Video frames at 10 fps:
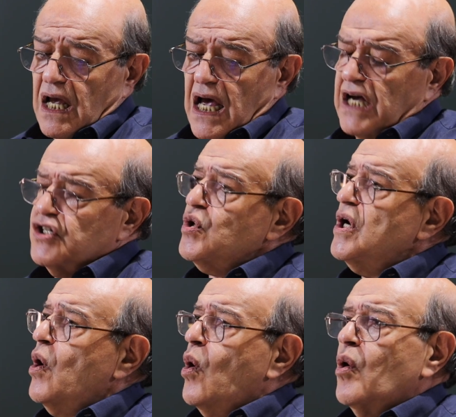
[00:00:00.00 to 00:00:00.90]

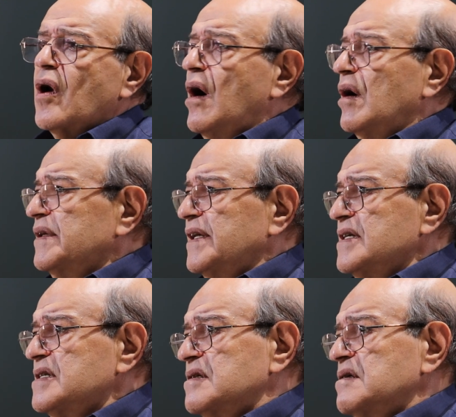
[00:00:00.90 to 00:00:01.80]
Actually, all
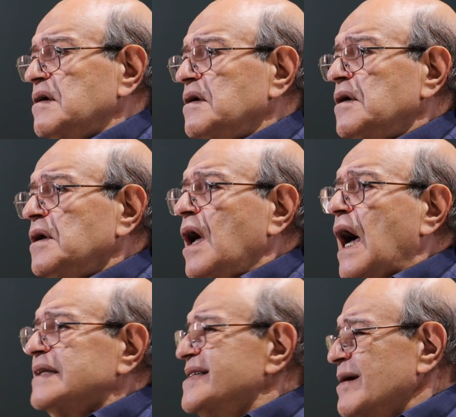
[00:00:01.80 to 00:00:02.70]
artists,
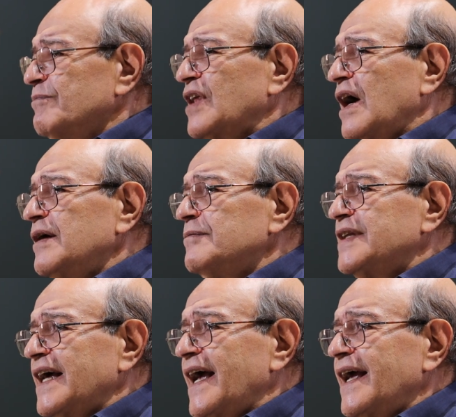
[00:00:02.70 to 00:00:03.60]
at some time,
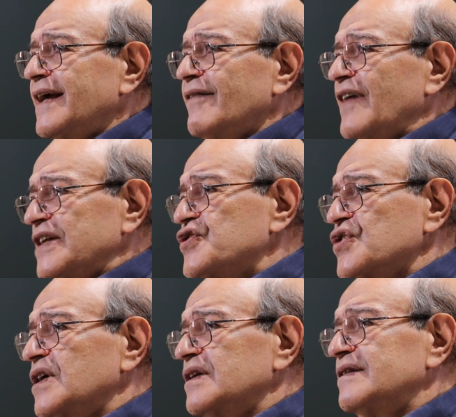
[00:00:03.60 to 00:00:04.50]
they
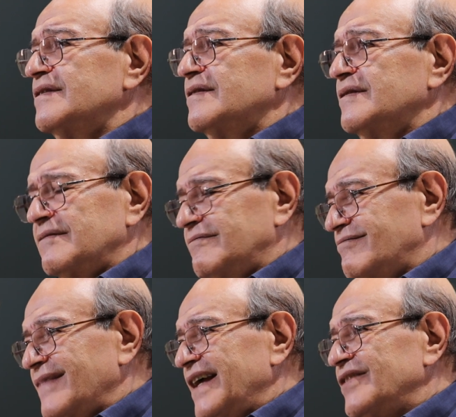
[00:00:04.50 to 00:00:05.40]
ventured
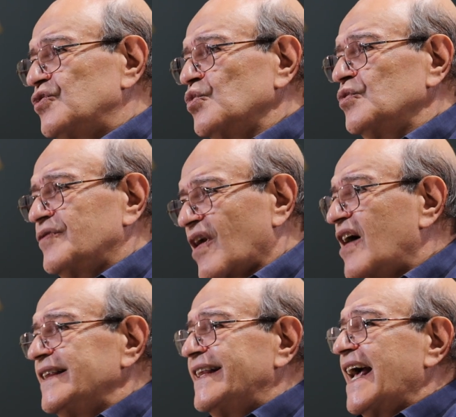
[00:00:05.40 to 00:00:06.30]

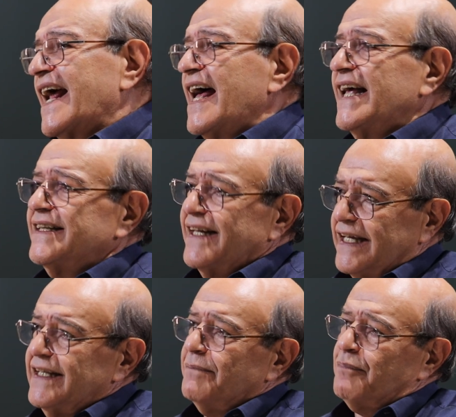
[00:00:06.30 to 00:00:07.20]
tried their hand
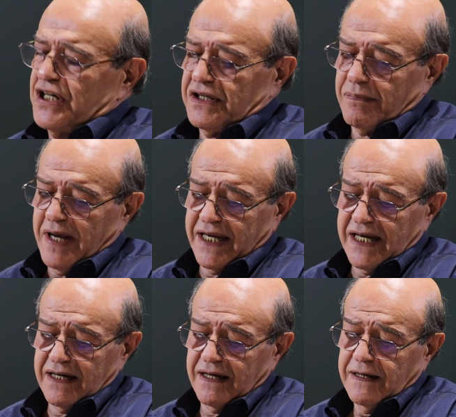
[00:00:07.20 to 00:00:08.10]
in printmaking.